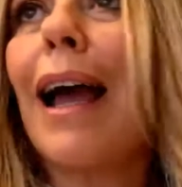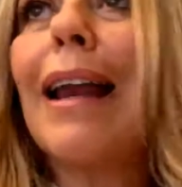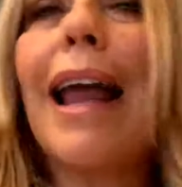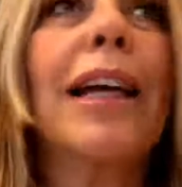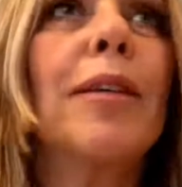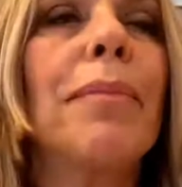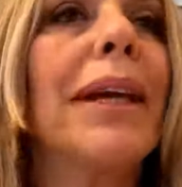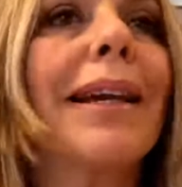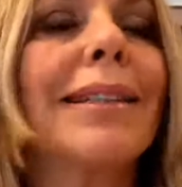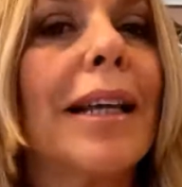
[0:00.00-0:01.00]
I like
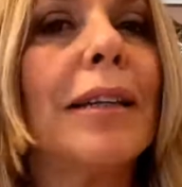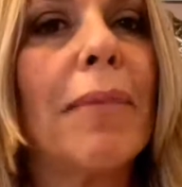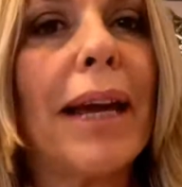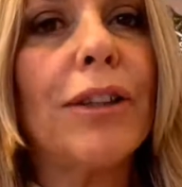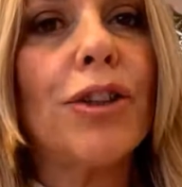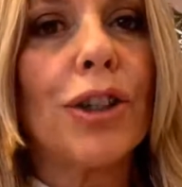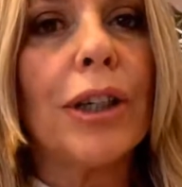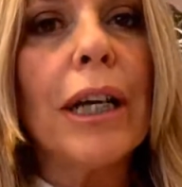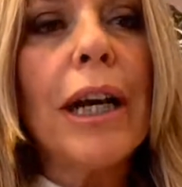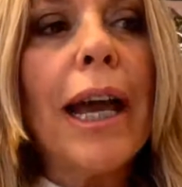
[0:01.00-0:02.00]
mix and
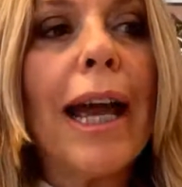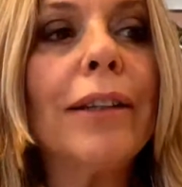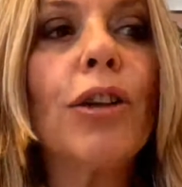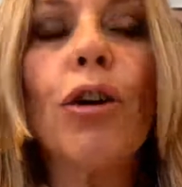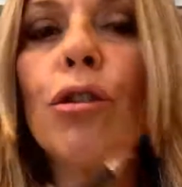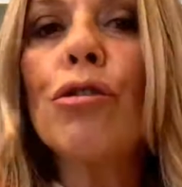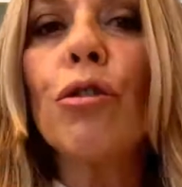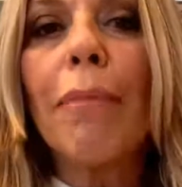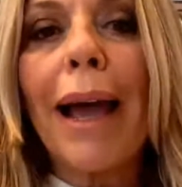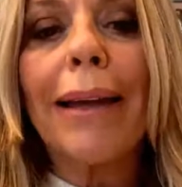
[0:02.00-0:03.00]
match. And
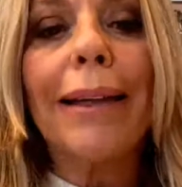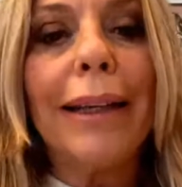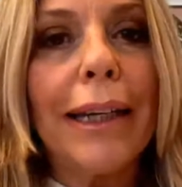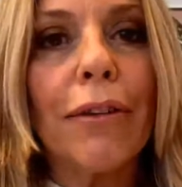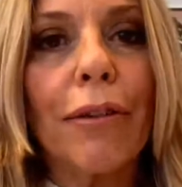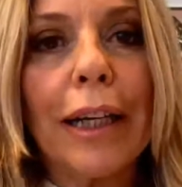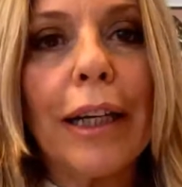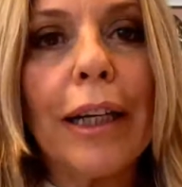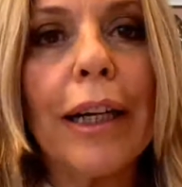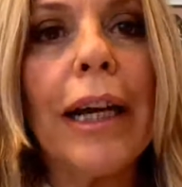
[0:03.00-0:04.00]
also my
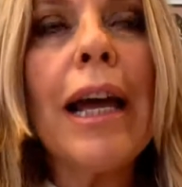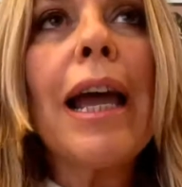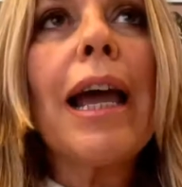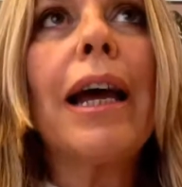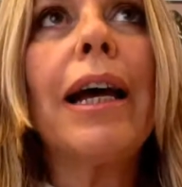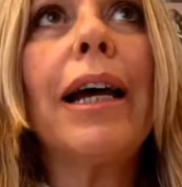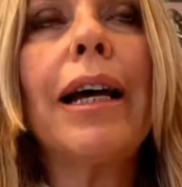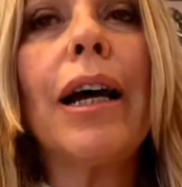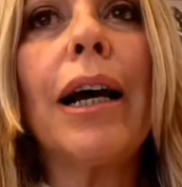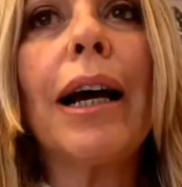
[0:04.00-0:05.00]
earring
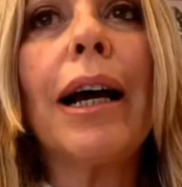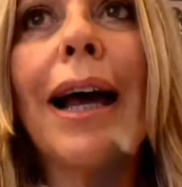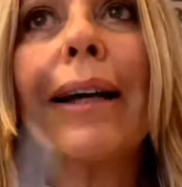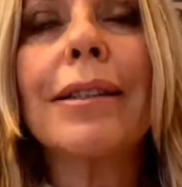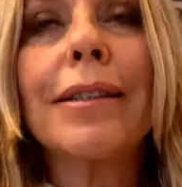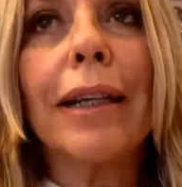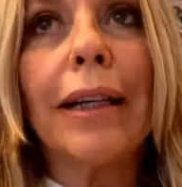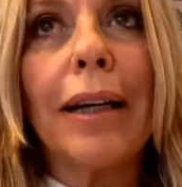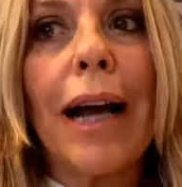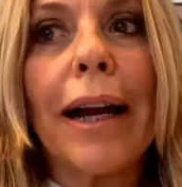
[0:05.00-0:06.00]
are
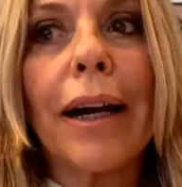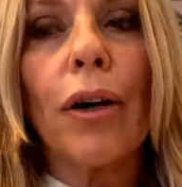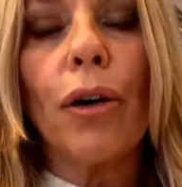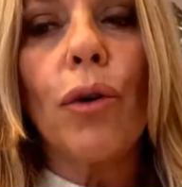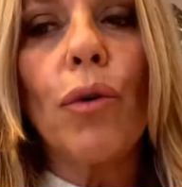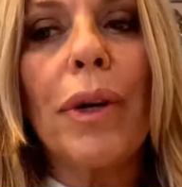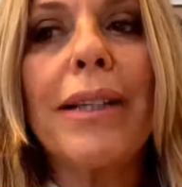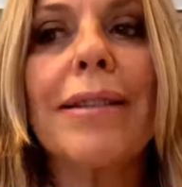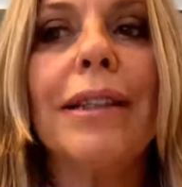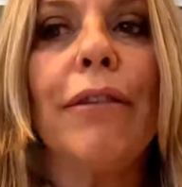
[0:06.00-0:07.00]

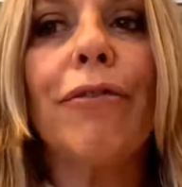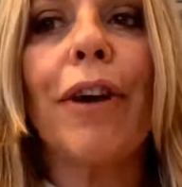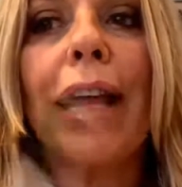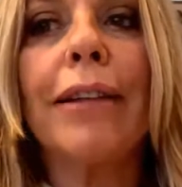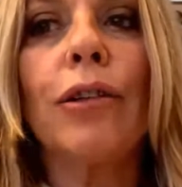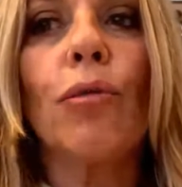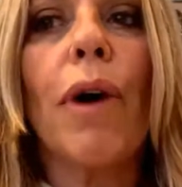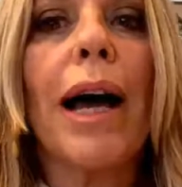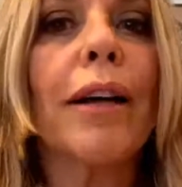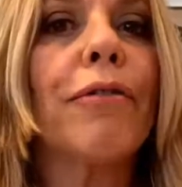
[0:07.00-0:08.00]
always different
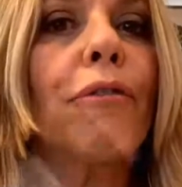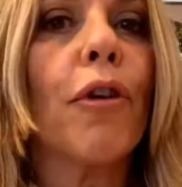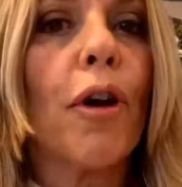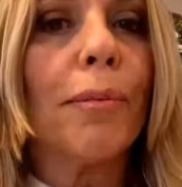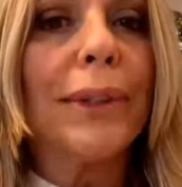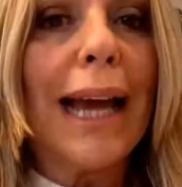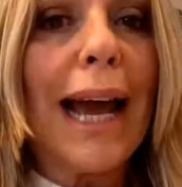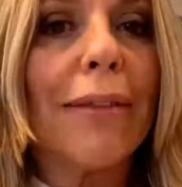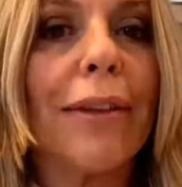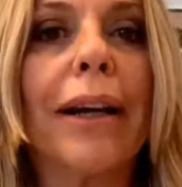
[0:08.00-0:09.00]
one from the
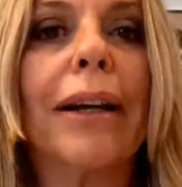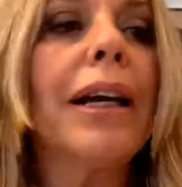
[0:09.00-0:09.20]
other.